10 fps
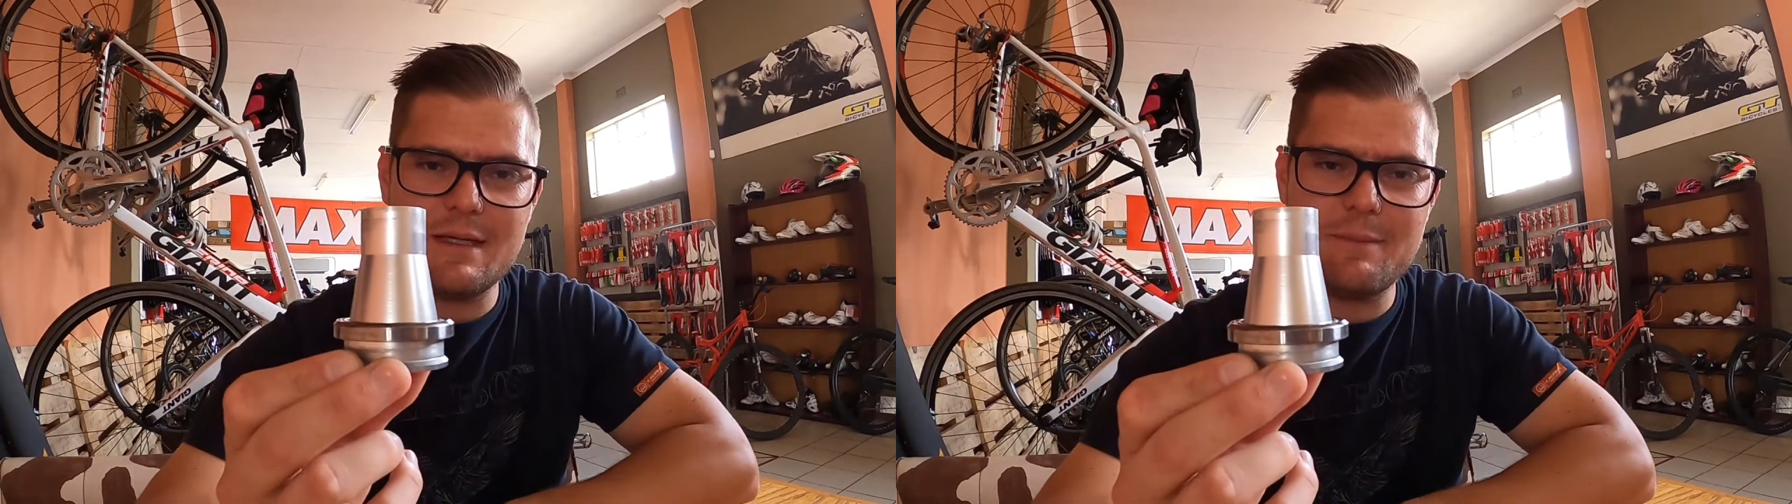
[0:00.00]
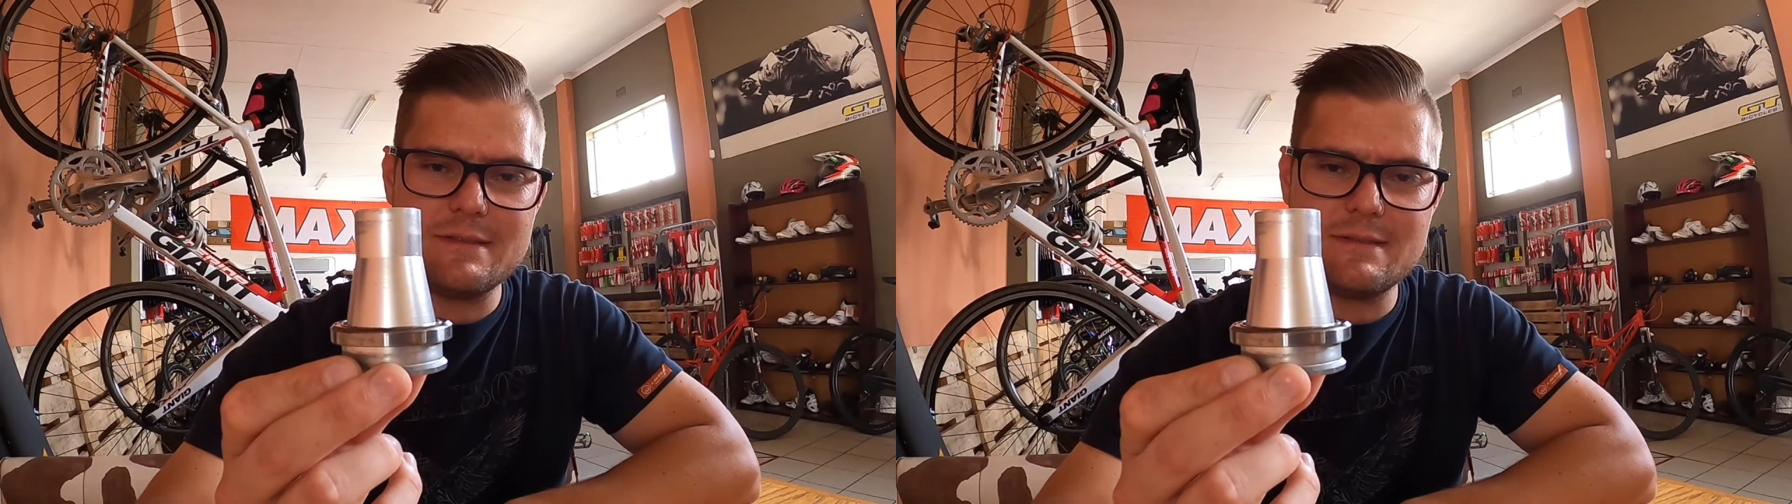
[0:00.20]

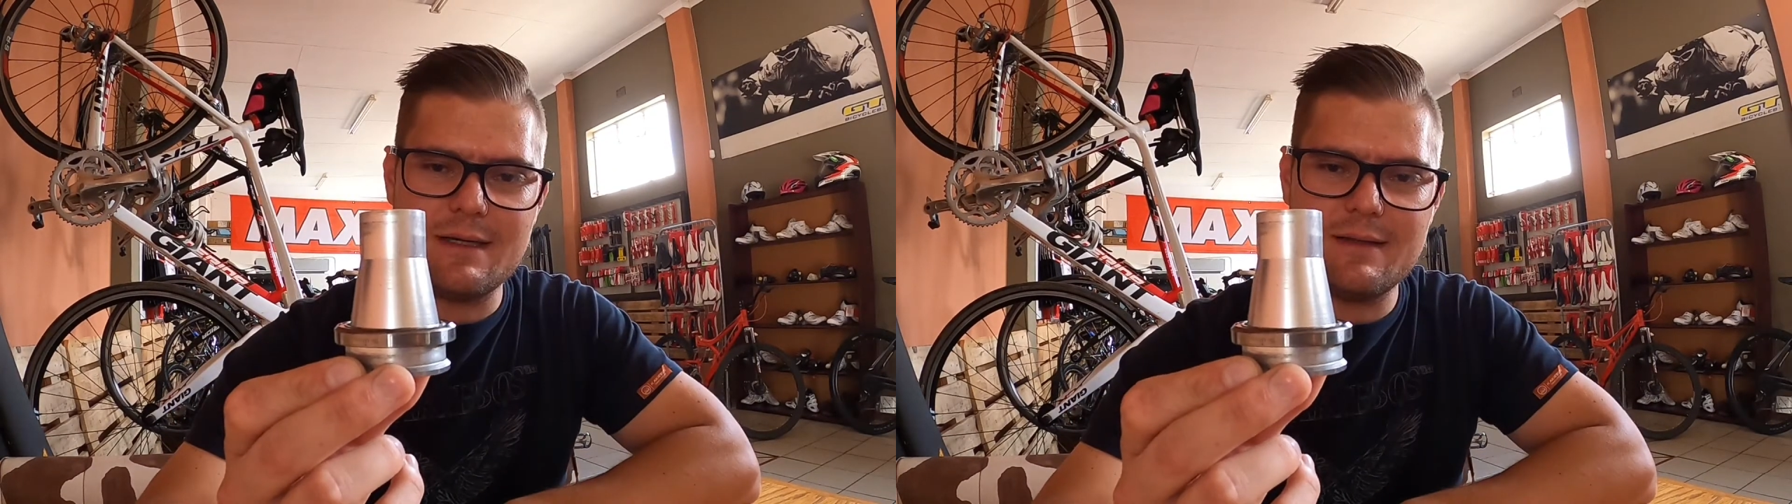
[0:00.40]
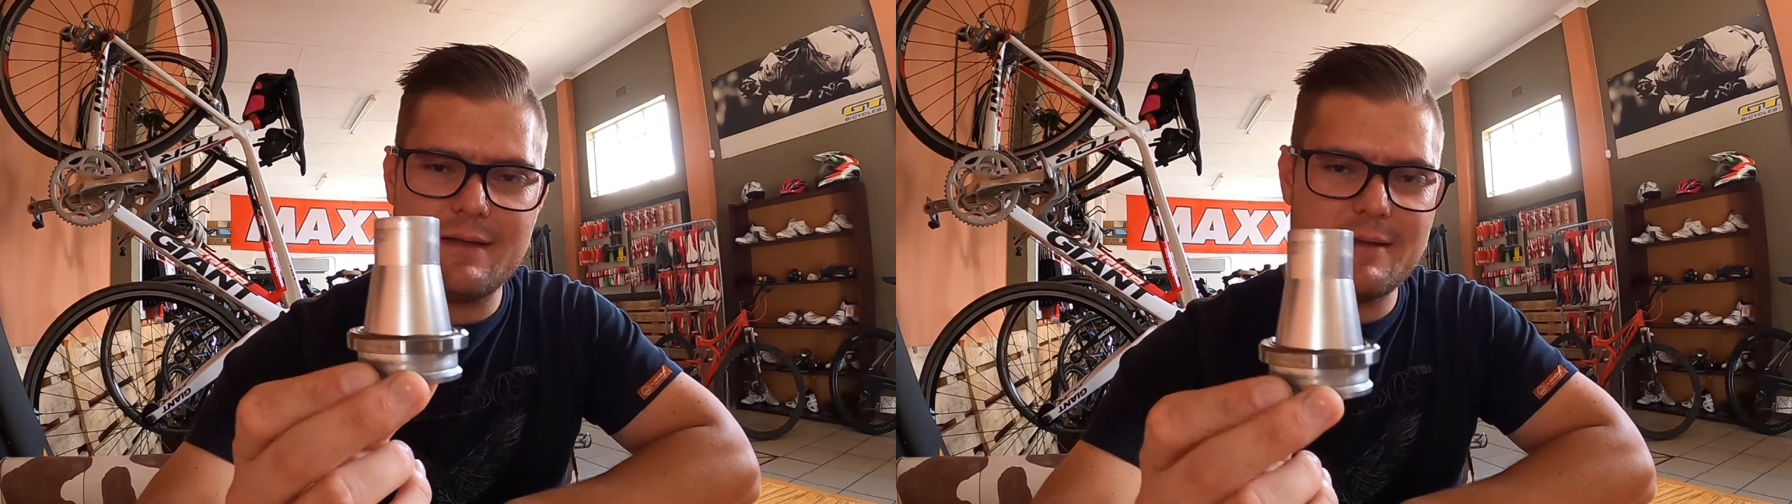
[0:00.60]
tapered
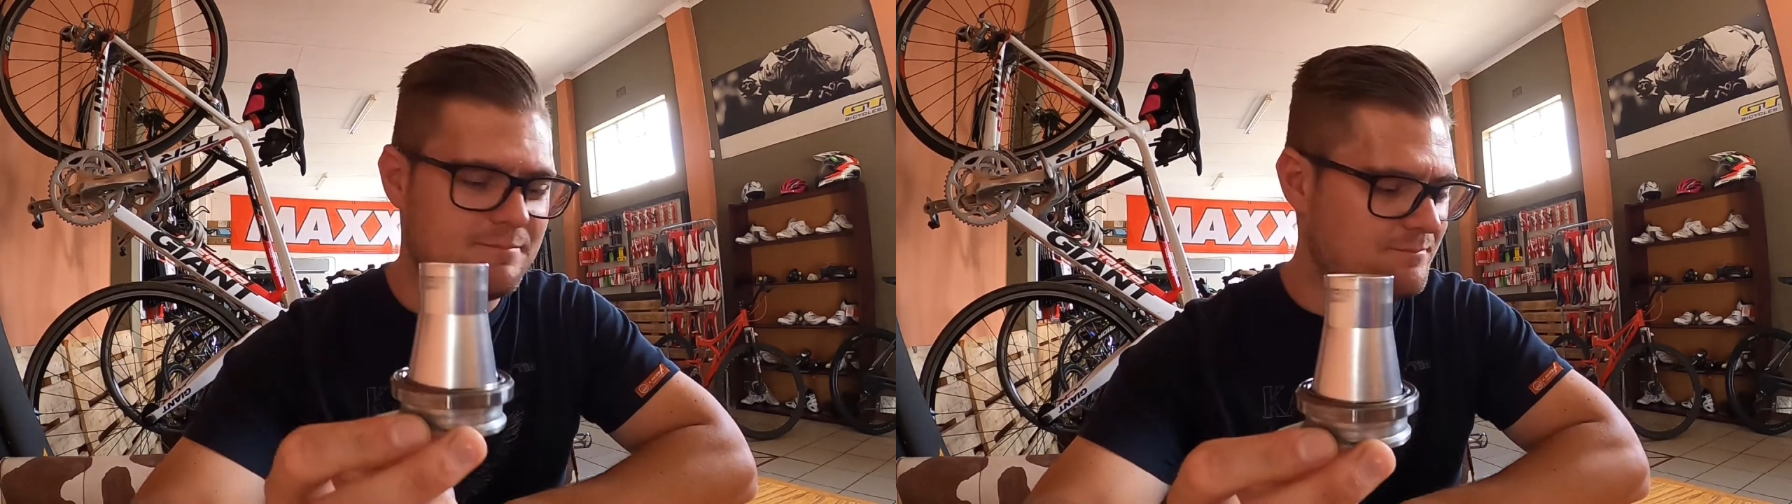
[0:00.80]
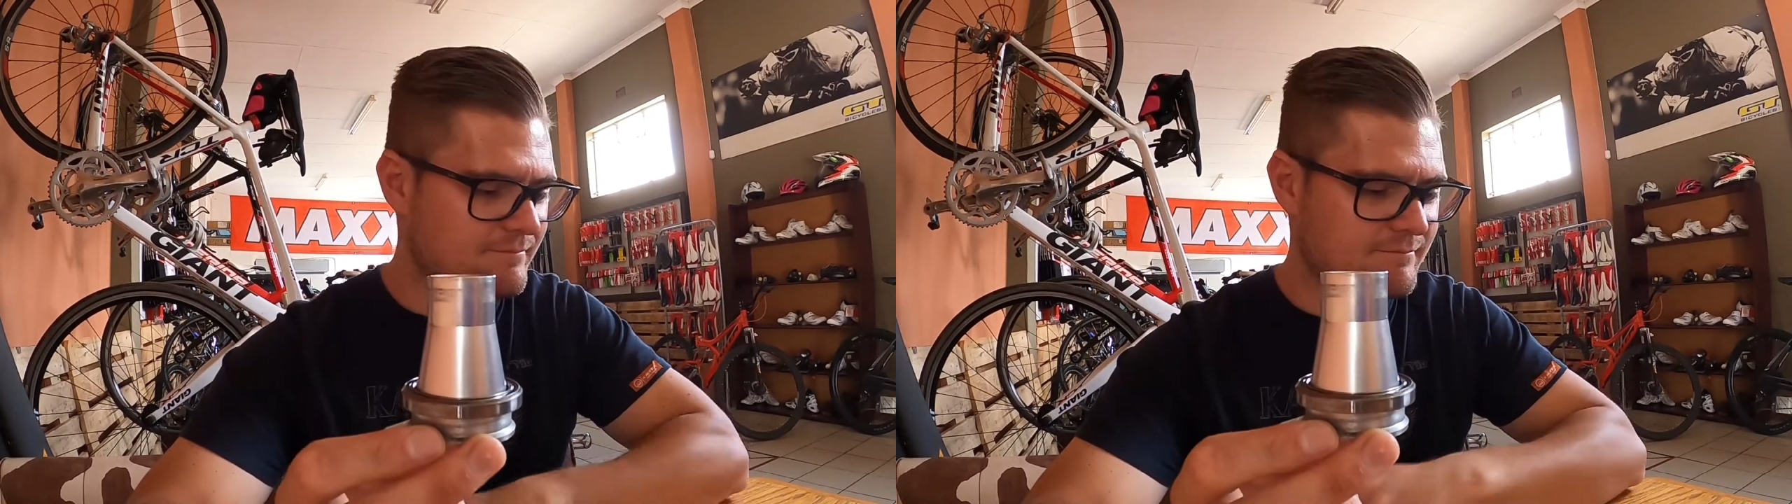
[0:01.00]
side there.